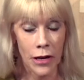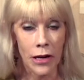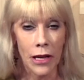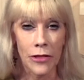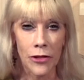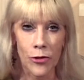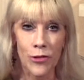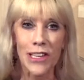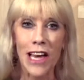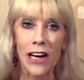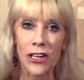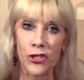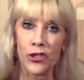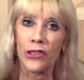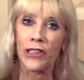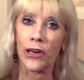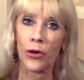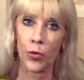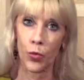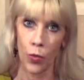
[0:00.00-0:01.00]
There's
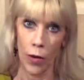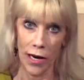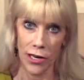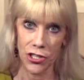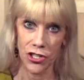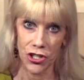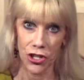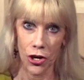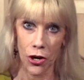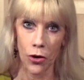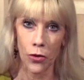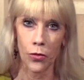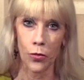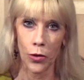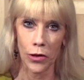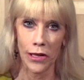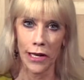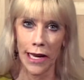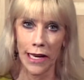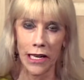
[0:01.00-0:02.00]
actually a ratio
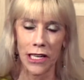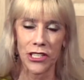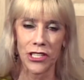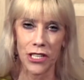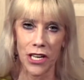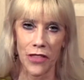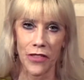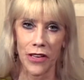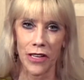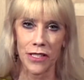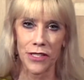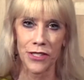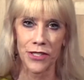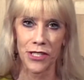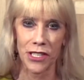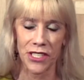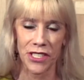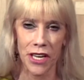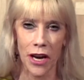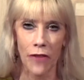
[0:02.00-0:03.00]
related to this
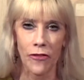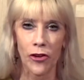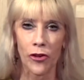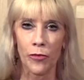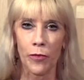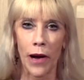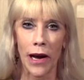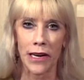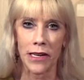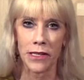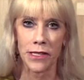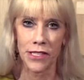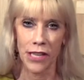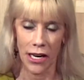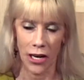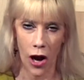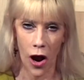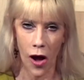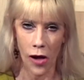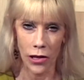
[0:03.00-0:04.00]
discovered by
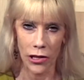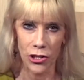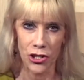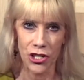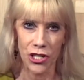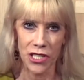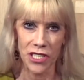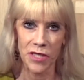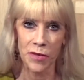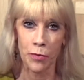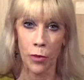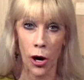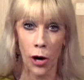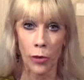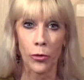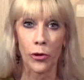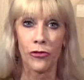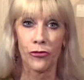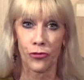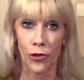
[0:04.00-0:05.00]
psychology's
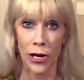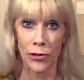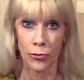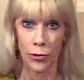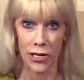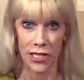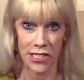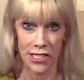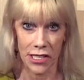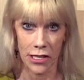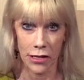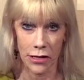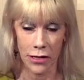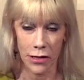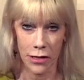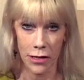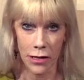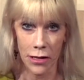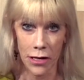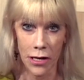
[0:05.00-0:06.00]
Barbara Fredrickson,
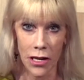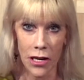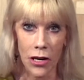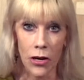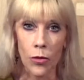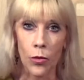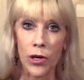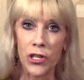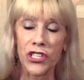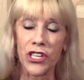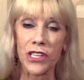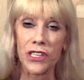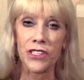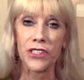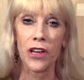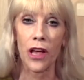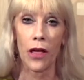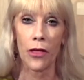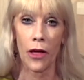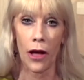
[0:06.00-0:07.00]
which is
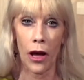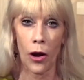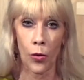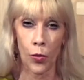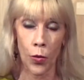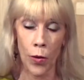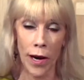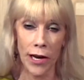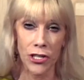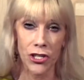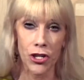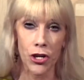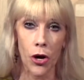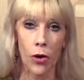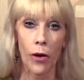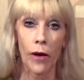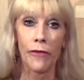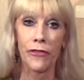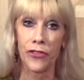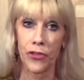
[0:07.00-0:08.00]
a ratio
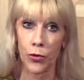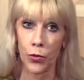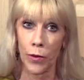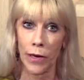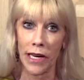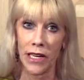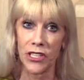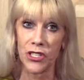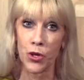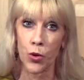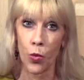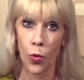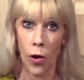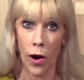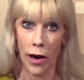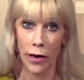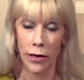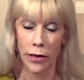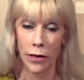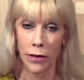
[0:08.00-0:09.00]
of
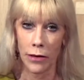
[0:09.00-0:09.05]
3-to-1.